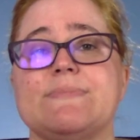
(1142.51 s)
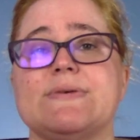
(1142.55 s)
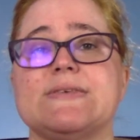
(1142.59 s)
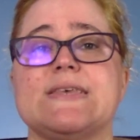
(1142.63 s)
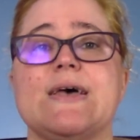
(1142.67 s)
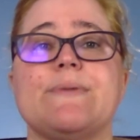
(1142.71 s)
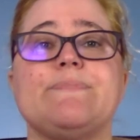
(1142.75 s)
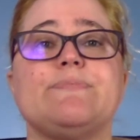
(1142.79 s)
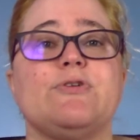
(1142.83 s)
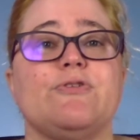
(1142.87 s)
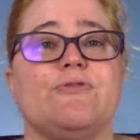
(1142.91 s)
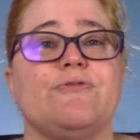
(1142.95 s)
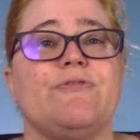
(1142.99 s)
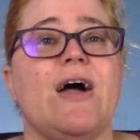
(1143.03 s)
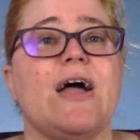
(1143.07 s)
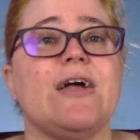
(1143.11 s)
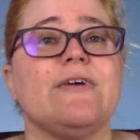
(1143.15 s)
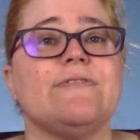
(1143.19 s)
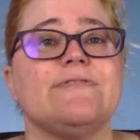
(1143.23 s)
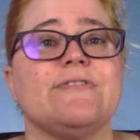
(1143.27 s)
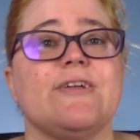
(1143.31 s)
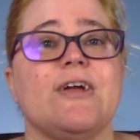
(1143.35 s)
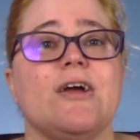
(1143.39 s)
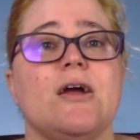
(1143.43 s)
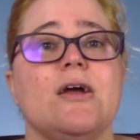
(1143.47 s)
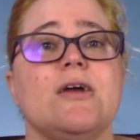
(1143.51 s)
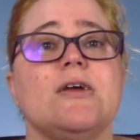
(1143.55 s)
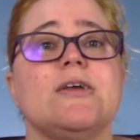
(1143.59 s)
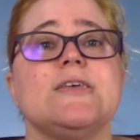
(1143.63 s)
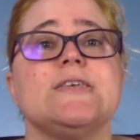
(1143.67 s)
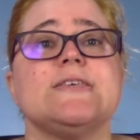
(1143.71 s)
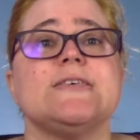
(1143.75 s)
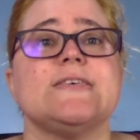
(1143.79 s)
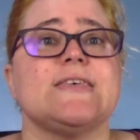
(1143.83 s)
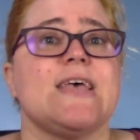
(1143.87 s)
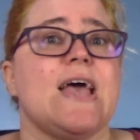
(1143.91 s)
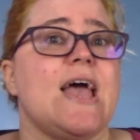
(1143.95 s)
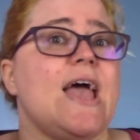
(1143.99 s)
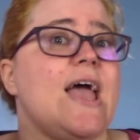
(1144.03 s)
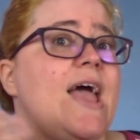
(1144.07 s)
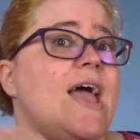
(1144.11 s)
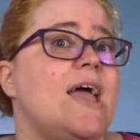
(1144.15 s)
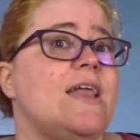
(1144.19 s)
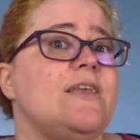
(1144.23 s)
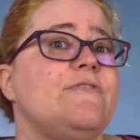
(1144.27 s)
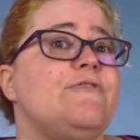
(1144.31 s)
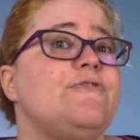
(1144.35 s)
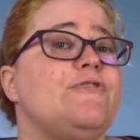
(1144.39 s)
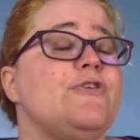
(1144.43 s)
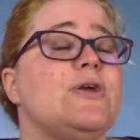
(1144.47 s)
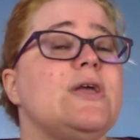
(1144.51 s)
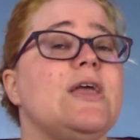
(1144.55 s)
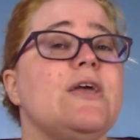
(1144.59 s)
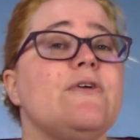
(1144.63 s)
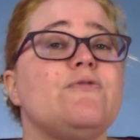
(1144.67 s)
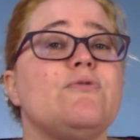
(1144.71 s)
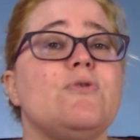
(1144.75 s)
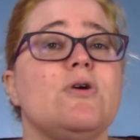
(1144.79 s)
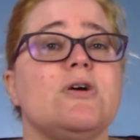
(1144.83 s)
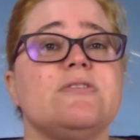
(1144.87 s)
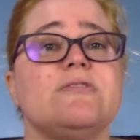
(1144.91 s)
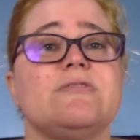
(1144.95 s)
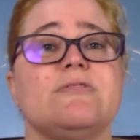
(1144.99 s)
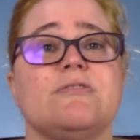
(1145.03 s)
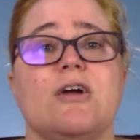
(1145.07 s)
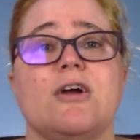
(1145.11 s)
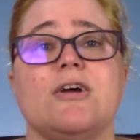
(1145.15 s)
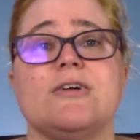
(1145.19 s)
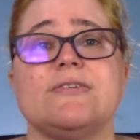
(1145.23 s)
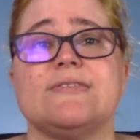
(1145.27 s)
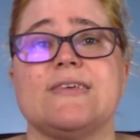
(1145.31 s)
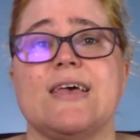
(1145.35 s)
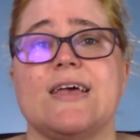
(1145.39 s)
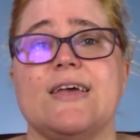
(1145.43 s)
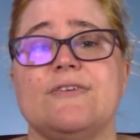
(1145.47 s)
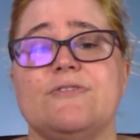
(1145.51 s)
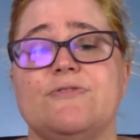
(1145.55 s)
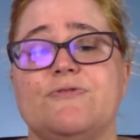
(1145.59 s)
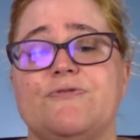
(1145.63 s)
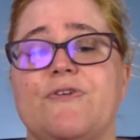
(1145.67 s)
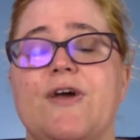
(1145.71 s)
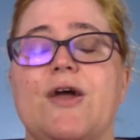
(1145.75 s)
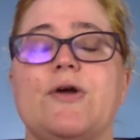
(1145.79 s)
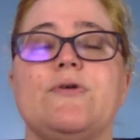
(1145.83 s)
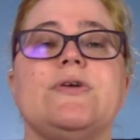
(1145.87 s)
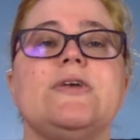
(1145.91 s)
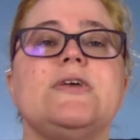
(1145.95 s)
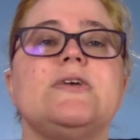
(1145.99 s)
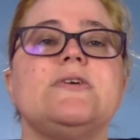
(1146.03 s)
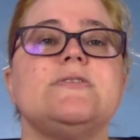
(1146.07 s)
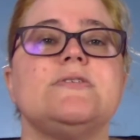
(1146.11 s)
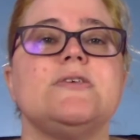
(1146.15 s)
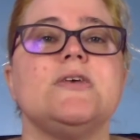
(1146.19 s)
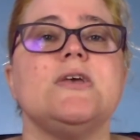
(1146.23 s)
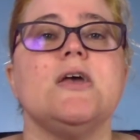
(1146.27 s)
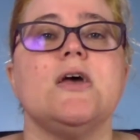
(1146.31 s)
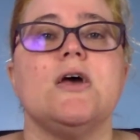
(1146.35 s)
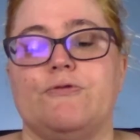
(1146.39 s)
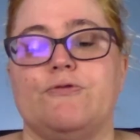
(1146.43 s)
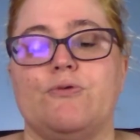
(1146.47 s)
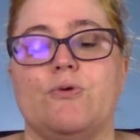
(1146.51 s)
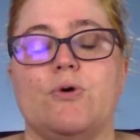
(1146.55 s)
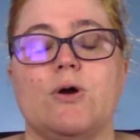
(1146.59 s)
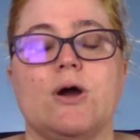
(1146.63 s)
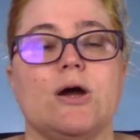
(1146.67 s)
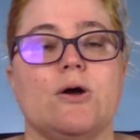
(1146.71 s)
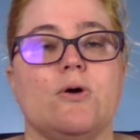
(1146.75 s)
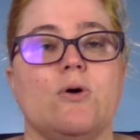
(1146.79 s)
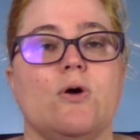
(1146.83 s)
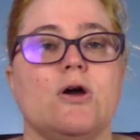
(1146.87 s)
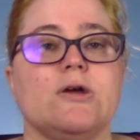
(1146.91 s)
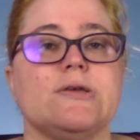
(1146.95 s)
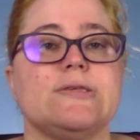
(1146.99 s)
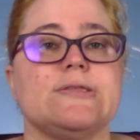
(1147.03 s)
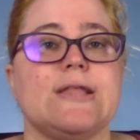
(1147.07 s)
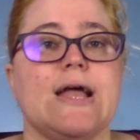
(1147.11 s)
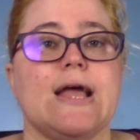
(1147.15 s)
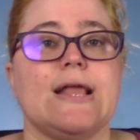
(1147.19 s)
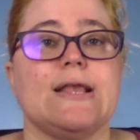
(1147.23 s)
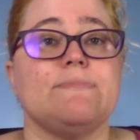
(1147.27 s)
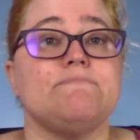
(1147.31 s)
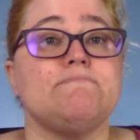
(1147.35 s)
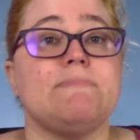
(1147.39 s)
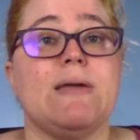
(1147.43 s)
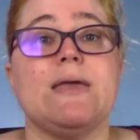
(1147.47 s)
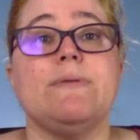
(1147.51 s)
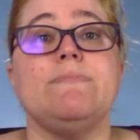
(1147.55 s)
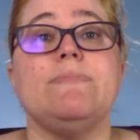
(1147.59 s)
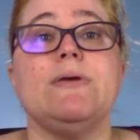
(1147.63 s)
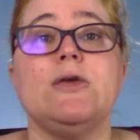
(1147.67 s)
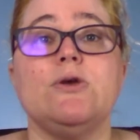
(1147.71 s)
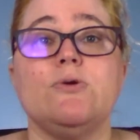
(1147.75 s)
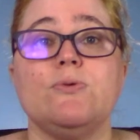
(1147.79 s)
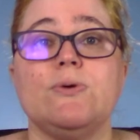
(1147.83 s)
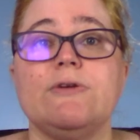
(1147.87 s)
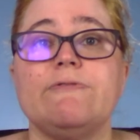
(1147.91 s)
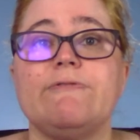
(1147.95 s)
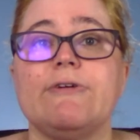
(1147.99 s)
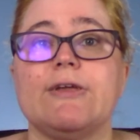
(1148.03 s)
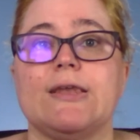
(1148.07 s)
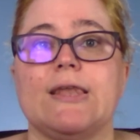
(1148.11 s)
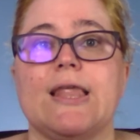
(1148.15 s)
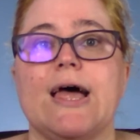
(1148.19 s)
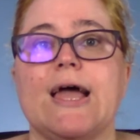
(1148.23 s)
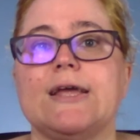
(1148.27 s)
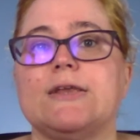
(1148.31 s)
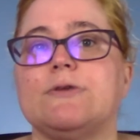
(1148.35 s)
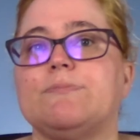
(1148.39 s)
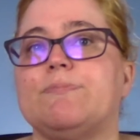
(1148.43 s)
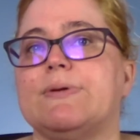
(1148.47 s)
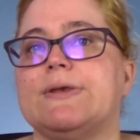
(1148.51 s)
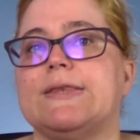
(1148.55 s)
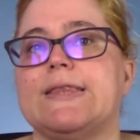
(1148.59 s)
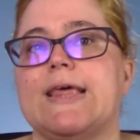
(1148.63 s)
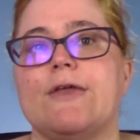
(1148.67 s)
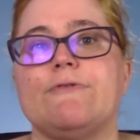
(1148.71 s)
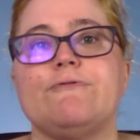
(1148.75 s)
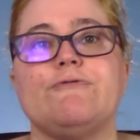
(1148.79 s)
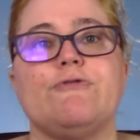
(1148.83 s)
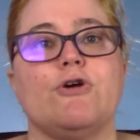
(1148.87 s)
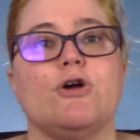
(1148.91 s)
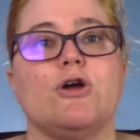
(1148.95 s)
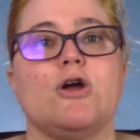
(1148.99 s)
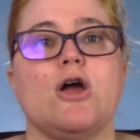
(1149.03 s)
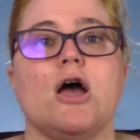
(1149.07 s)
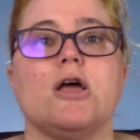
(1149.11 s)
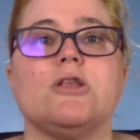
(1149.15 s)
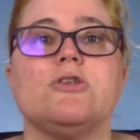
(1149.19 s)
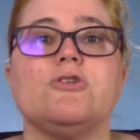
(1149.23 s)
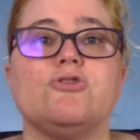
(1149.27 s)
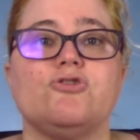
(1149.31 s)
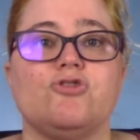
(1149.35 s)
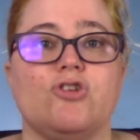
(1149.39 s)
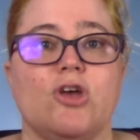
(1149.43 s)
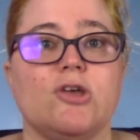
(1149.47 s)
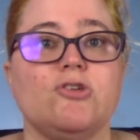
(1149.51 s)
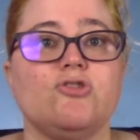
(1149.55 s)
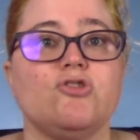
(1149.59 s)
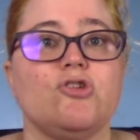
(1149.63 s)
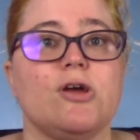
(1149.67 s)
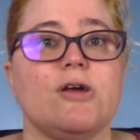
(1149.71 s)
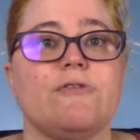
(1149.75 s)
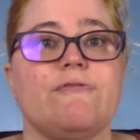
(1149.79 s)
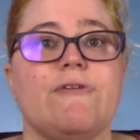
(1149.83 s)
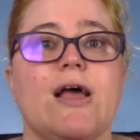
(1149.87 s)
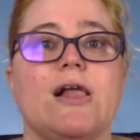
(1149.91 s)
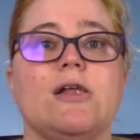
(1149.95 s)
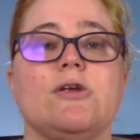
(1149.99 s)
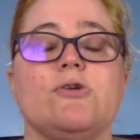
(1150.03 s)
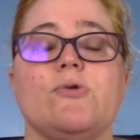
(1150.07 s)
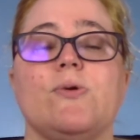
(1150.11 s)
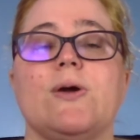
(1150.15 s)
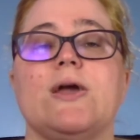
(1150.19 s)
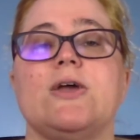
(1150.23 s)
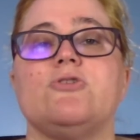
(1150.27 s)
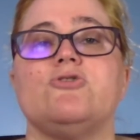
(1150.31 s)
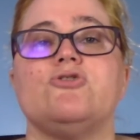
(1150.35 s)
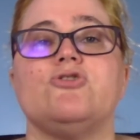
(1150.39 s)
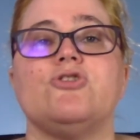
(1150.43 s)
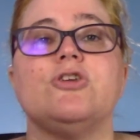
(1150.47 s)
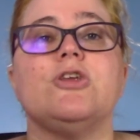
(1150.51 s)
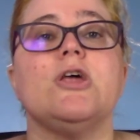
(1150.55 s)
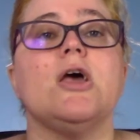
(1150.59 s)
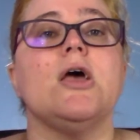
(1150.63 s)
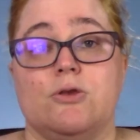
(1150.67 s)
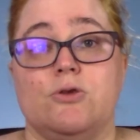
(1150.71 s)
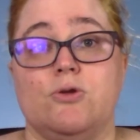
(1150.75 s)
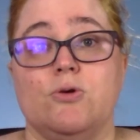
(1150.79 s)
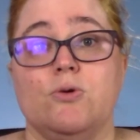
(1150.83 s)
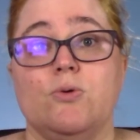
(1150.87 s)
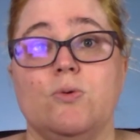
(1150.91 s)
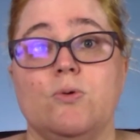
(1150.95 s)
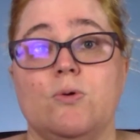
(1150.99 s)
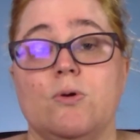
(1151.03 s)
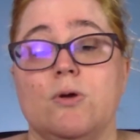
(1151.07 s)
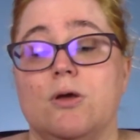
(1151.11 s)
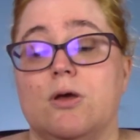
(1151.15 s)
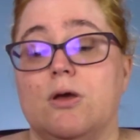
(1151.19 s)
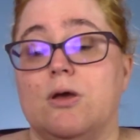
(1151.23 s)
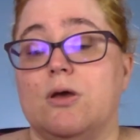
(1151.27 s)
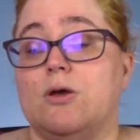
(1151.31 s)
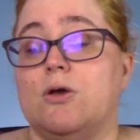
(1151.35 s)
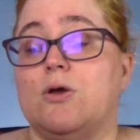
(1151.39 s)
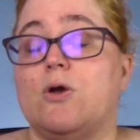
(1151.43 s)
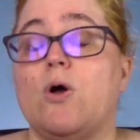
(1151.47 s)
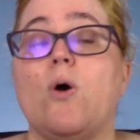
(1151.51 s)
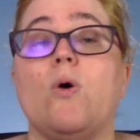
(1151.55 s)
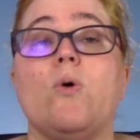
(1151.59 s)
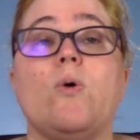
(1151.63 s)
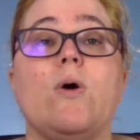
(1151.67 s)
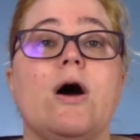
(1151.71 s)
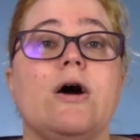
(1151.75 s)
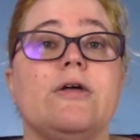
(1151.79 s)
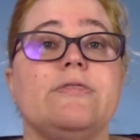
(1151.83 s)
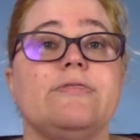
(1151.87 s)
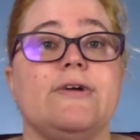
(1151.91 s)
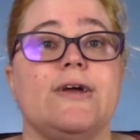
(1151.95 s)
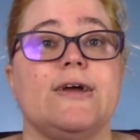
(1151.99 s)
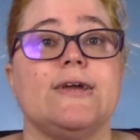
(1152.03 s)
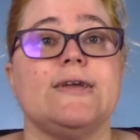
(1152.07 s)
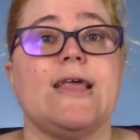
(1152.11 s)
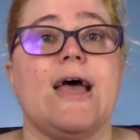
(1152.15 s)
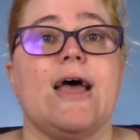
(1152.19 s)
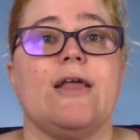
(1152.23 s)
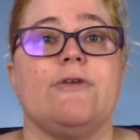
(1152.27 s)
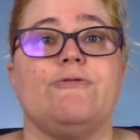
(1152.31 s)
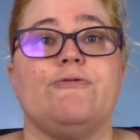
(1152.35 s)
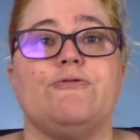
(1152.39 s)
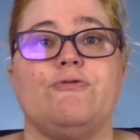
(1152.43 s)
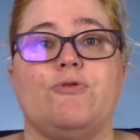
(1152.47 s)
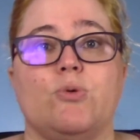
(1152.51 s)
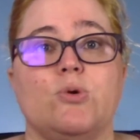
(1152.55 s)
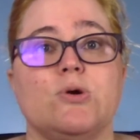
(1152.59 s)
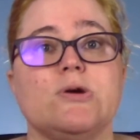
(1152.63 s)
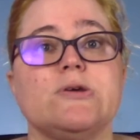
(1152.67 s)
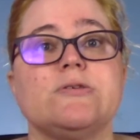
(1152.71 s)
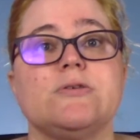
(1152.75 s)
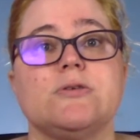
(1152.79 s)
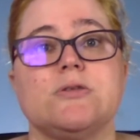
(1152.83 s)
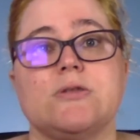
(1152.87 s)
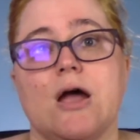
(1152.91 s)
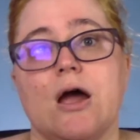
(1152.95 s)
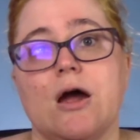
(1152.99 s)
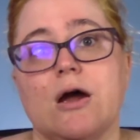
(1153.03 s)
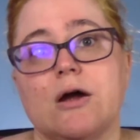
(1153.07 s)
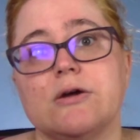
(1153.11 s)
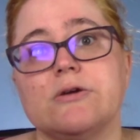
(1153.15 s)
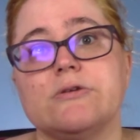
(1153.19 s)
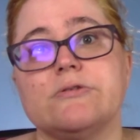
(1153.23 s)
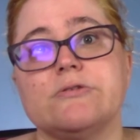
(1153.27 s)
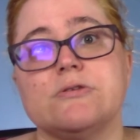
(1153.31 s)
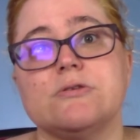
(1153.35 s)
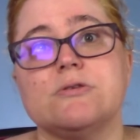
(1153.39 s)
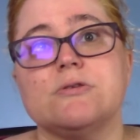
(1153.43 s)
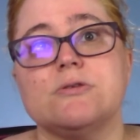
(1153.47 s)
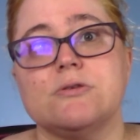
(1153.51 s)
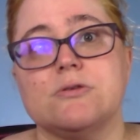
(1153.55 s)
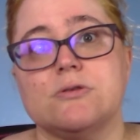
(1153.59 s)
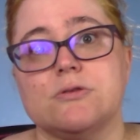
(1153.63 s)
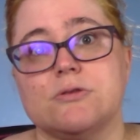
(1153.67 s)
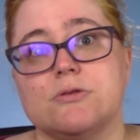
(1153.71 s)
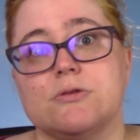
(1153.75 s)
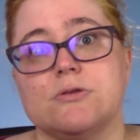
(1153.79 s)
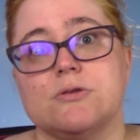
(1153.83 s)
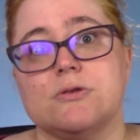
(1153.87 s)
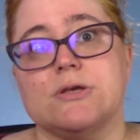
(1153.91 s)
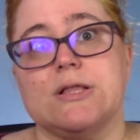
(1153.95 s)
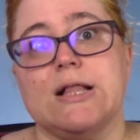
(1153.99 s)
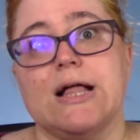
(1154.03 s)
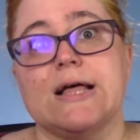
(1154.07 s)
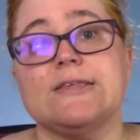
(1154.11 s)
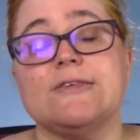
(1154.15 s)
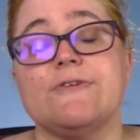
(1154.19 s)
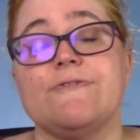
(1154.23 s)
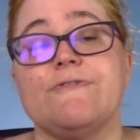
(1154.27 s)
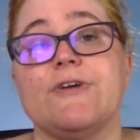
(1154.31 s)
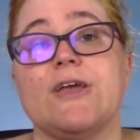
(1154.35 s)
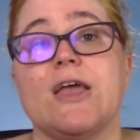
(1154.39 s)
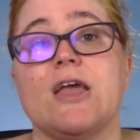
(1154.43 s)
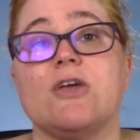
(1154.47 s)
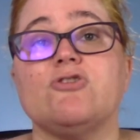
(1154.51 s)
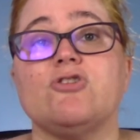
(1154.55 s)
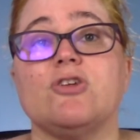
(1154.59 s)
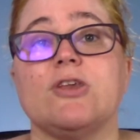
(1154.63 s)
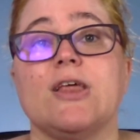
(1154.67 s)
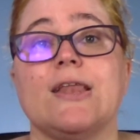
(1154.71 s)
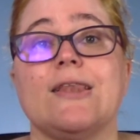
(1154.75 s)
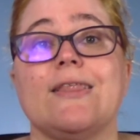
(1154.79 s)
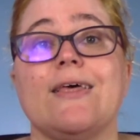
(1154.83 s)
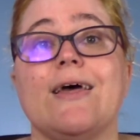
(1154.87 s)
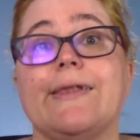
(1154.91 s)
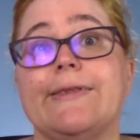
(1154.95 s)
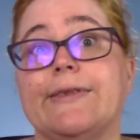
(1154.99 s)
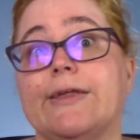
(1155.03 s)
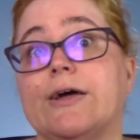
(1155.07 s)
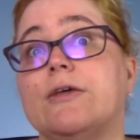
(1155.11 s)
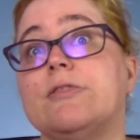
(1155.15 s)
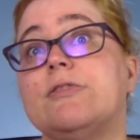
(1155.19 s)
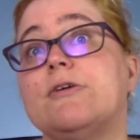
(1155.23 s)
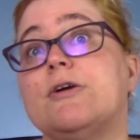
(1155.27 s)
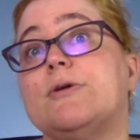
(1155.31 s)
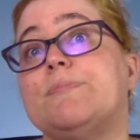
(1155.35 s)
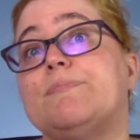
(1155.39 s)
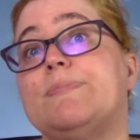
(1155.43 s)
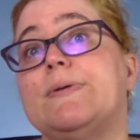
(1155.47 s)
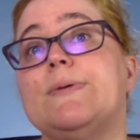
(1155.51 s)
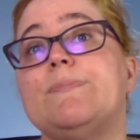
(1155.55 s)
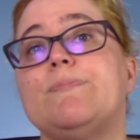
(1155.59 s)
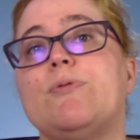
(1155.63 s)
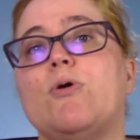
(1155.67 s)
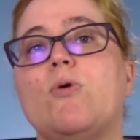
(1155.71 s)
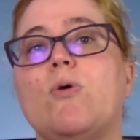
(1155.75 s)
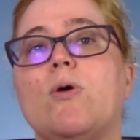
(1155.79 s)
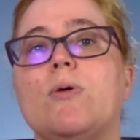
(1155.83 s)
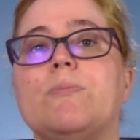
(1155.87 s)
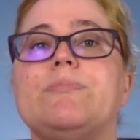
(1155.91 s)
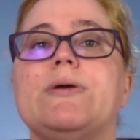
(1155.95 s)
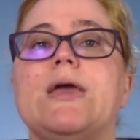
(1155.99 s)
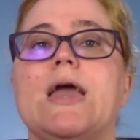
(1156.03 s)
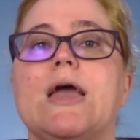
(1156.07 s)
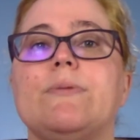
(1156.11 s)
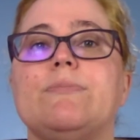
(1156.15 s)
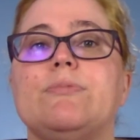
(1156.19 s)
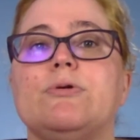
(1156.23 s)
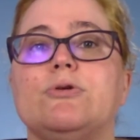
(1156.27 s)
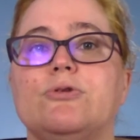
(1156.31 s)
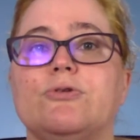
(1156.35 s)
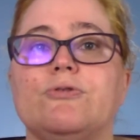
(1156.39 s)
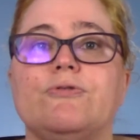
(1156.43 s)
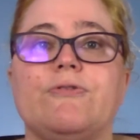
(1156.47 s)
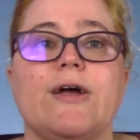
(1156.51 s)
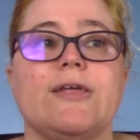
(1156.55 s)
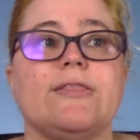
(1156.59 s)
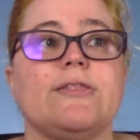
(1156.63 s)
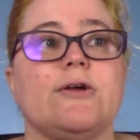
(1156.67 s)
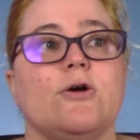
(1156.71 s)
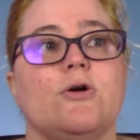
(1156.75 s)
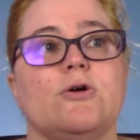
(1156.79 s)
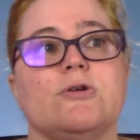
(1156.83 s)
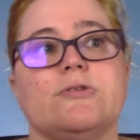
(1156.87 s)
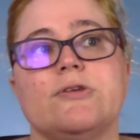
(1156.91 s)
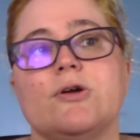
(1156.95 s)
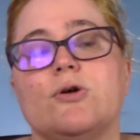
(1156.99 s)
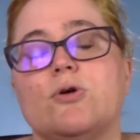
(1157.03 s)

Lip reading: is up to 5 stars, and if you give 1 star, it's very easy for a course that maybe you even liked but then forgot to change your evaluation to go under that 4 stars classification, and then other people won't be able to find the course.